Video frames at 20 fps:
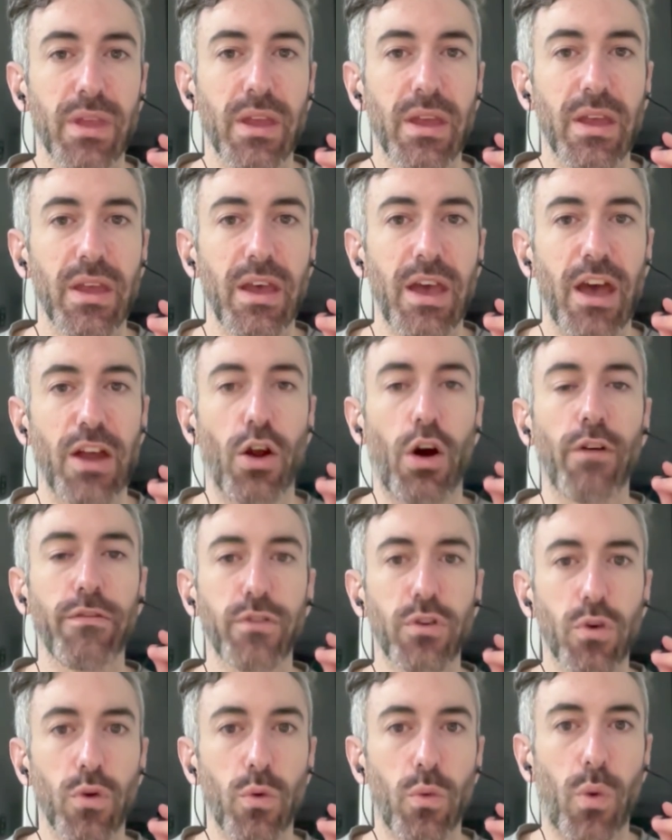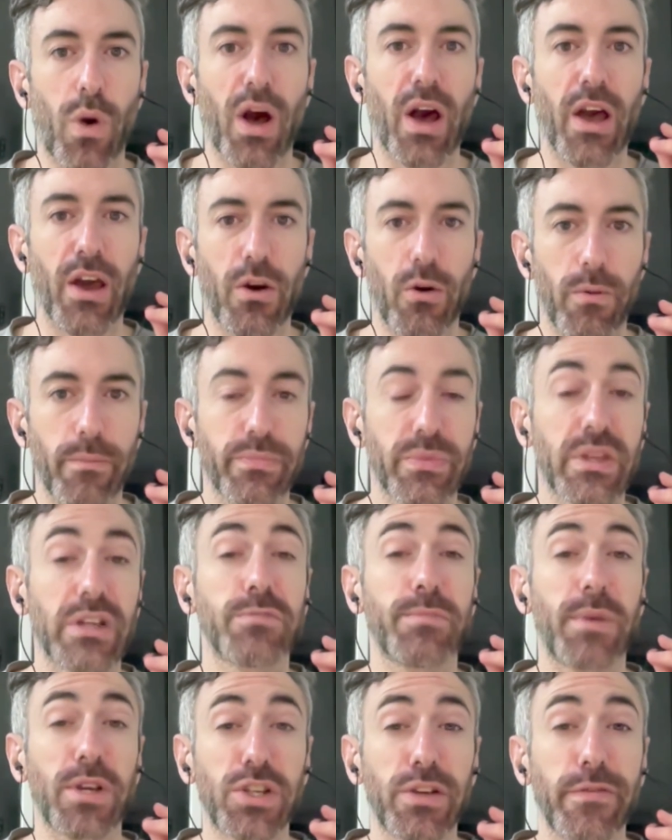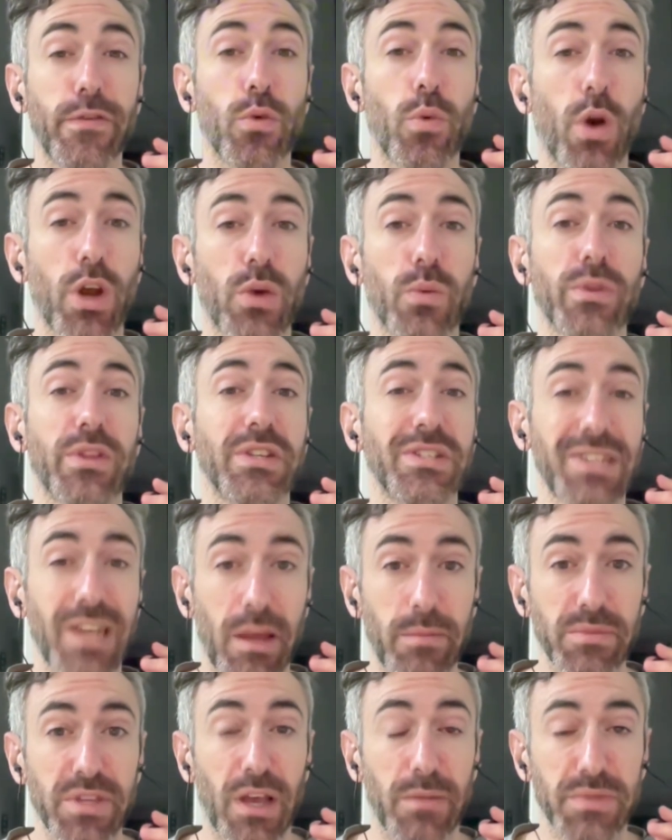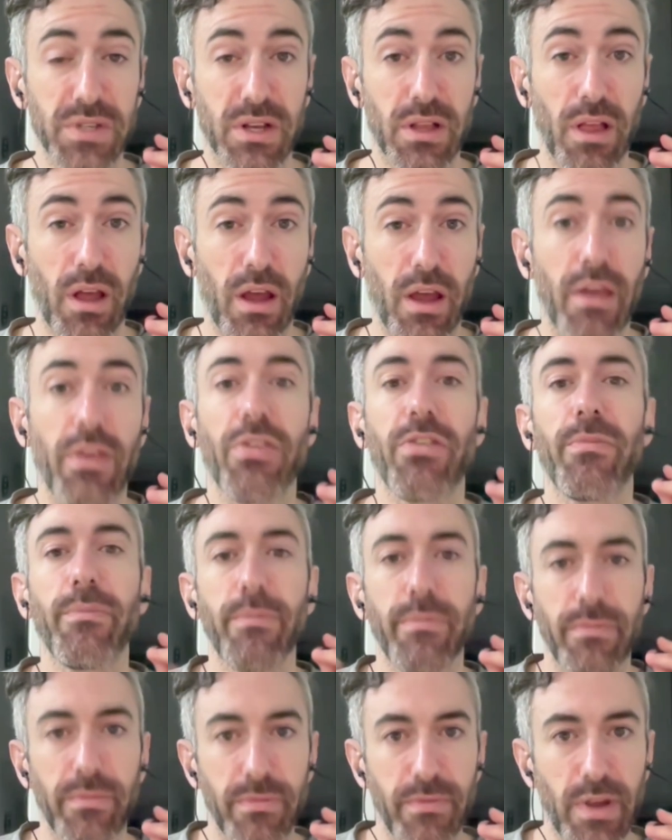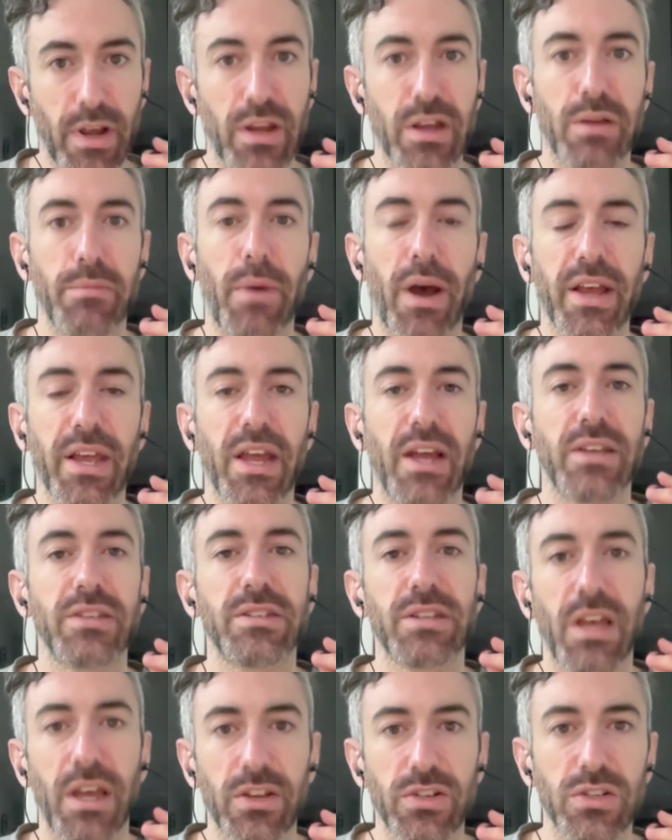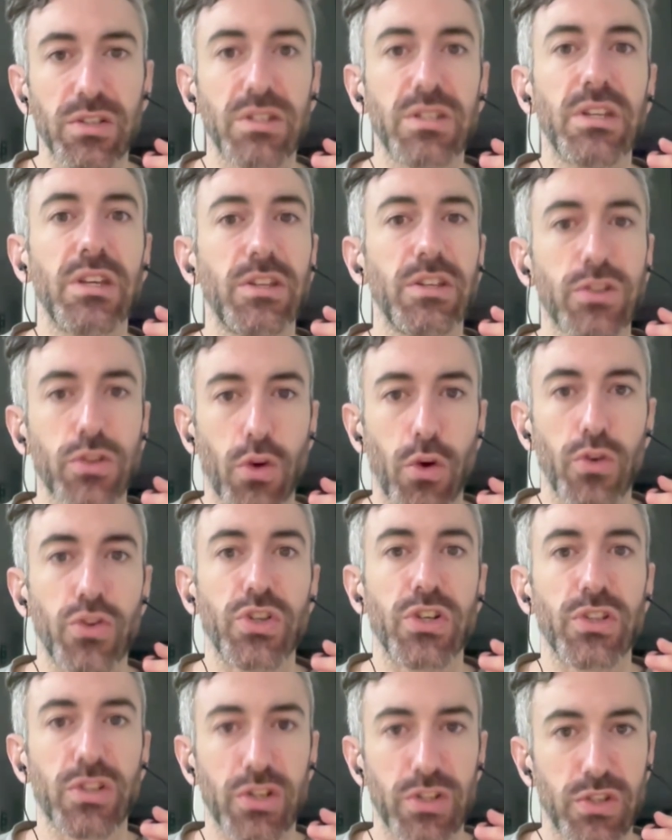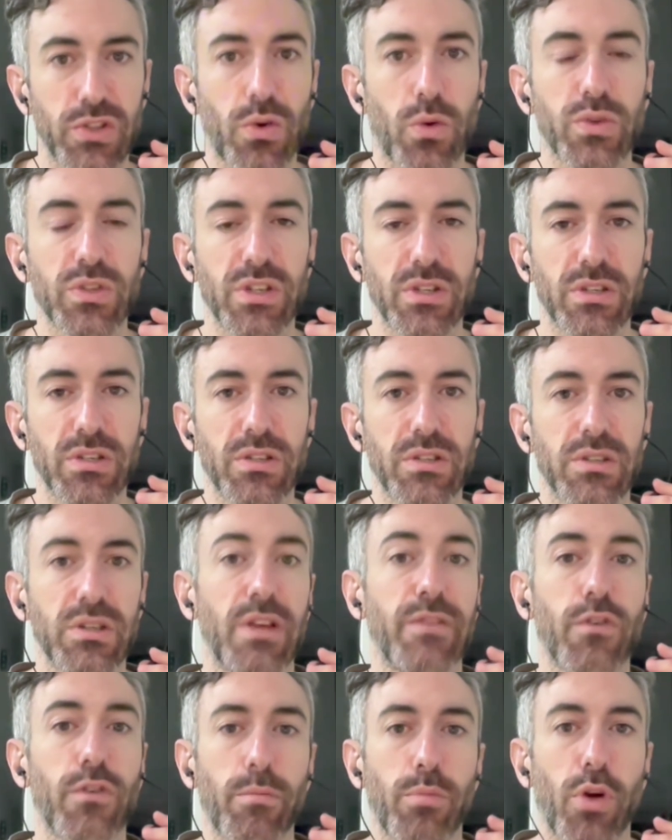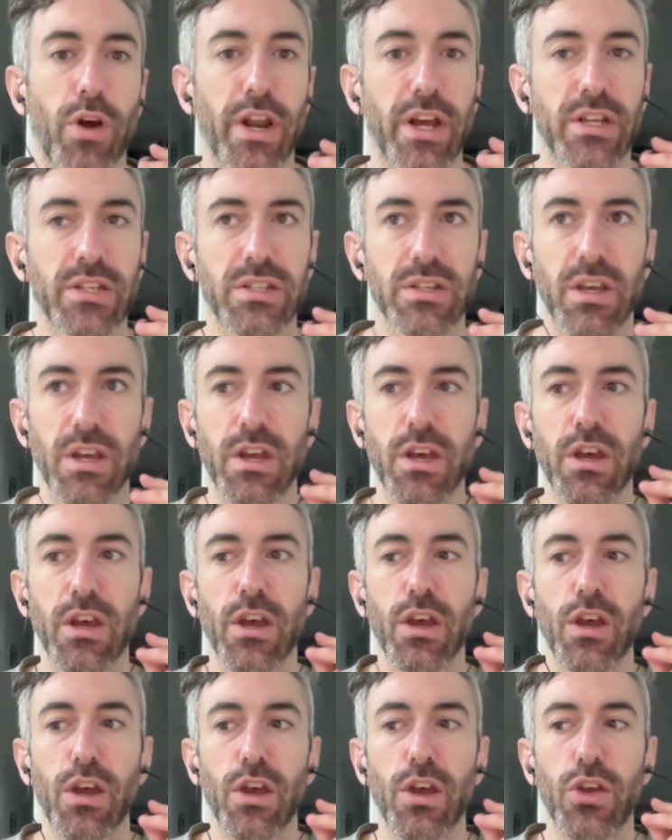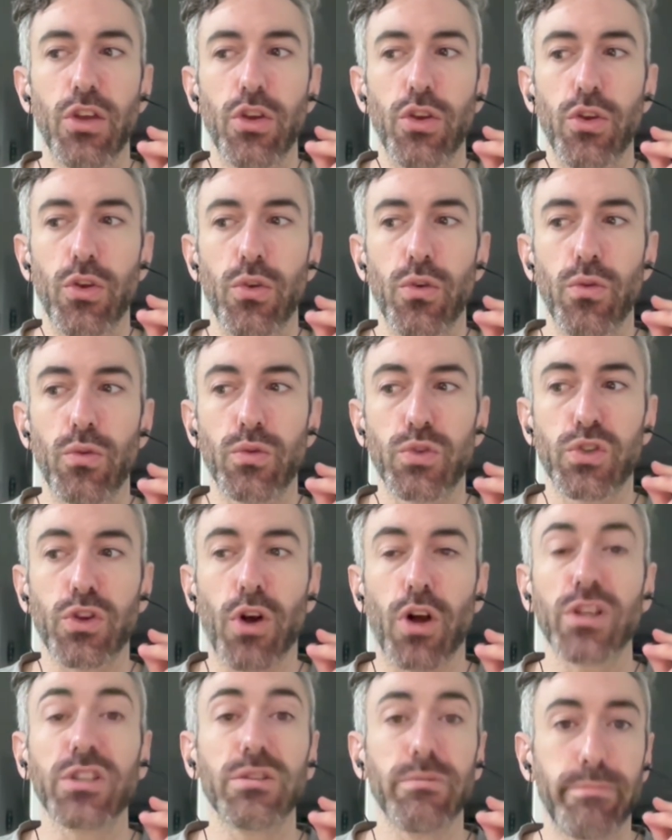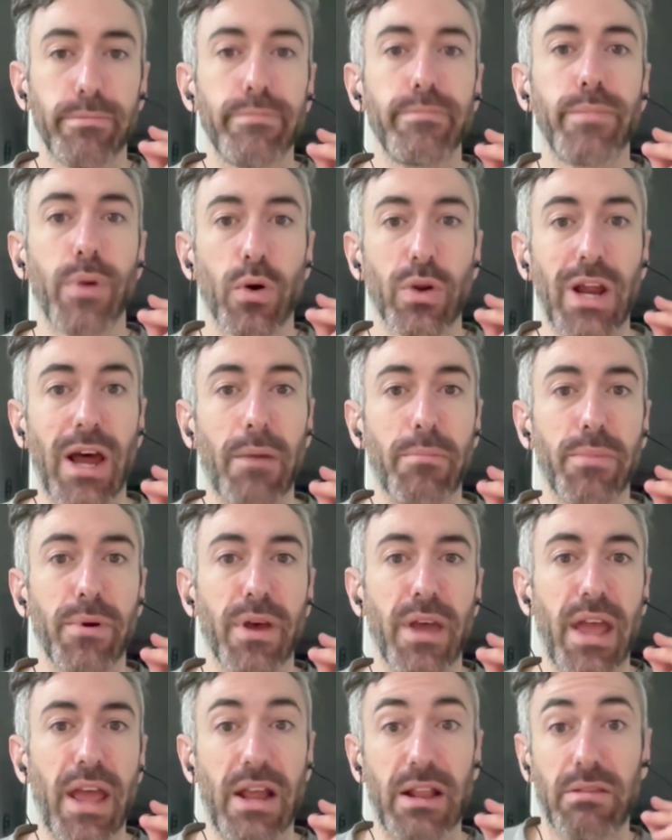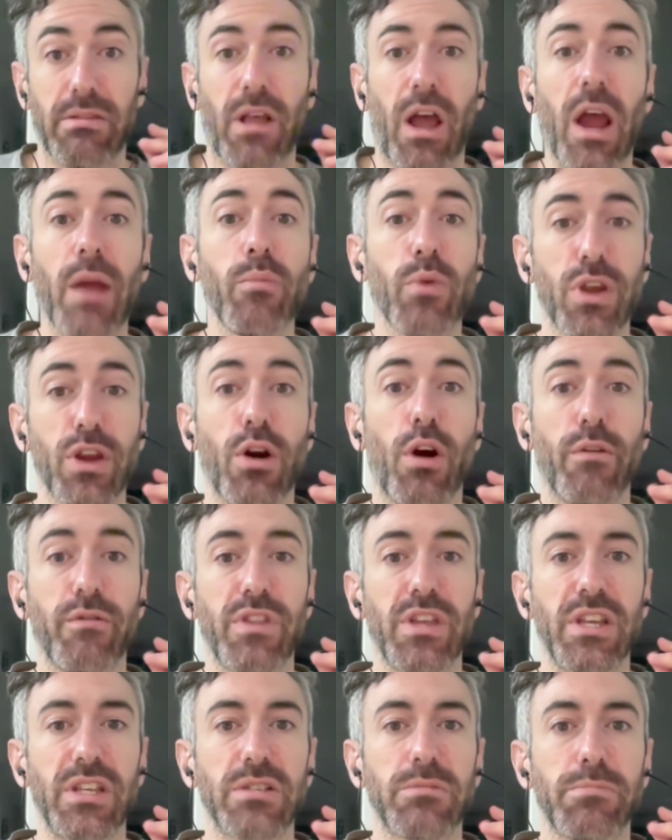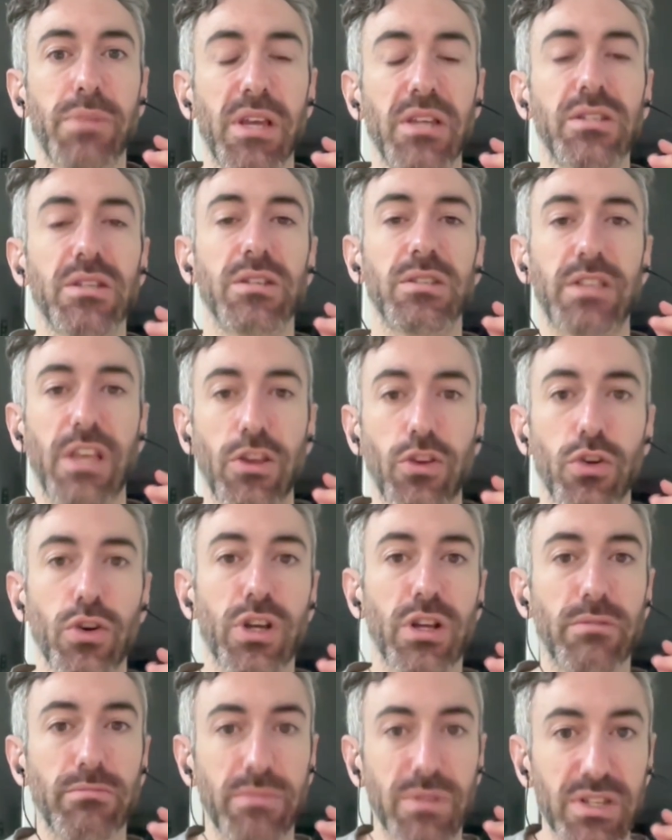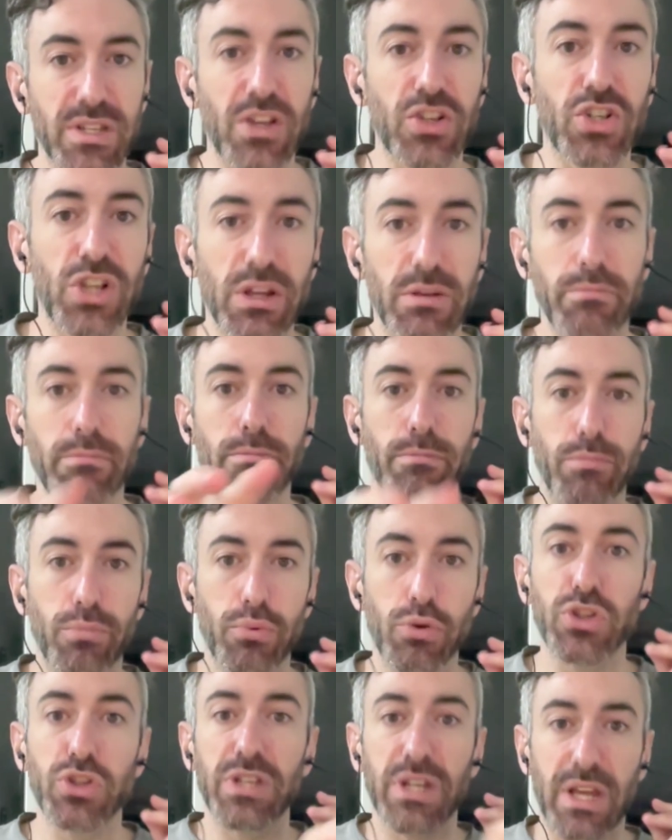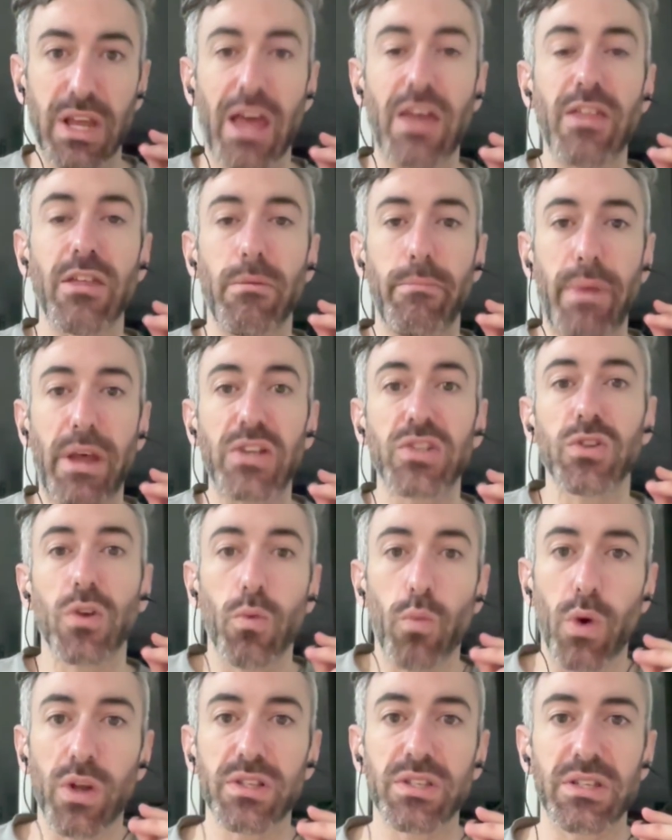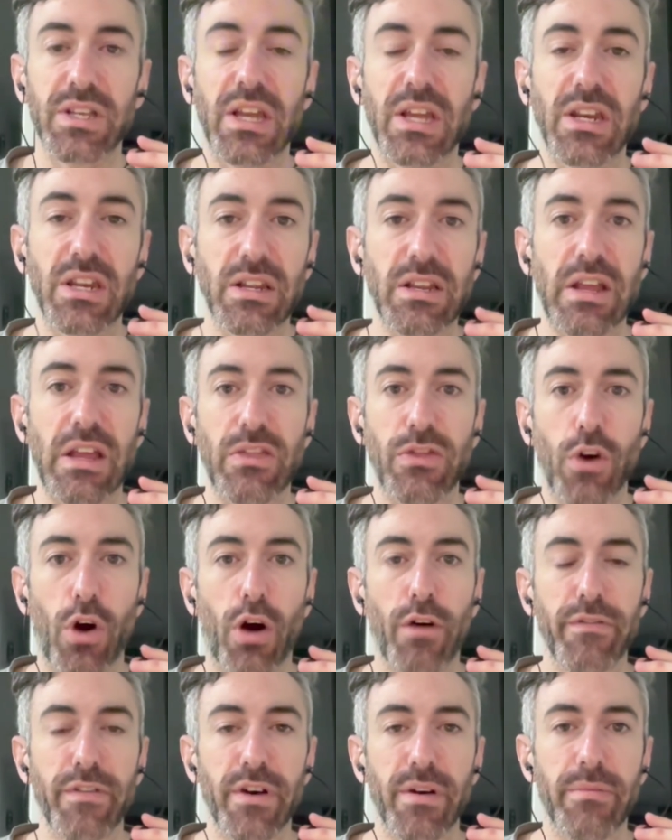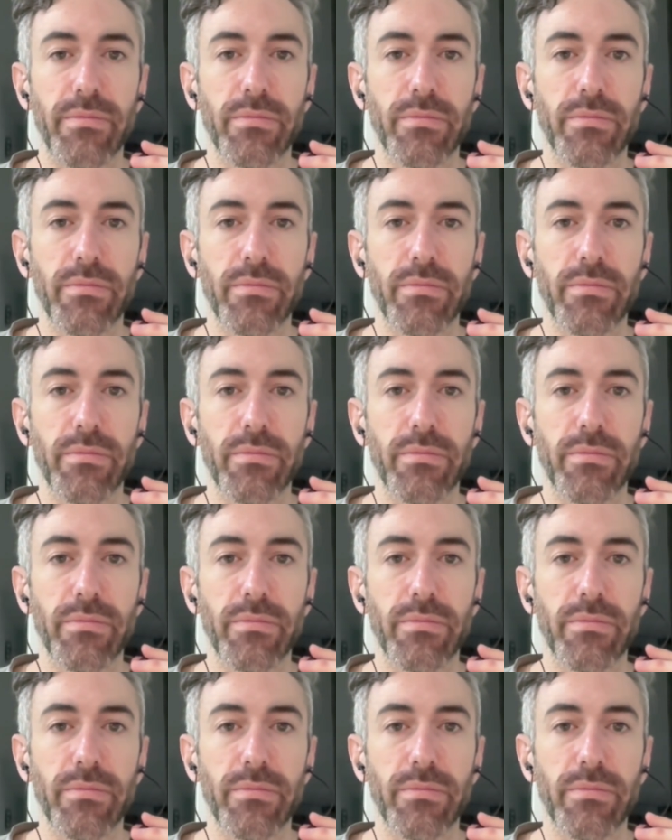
And after a while, especially if you're working with the same types of clients, like in my case, agencies, coaches, consultants, info products, you start to build up a library of these pieces that you can essentially put together based on what's needed in the offer.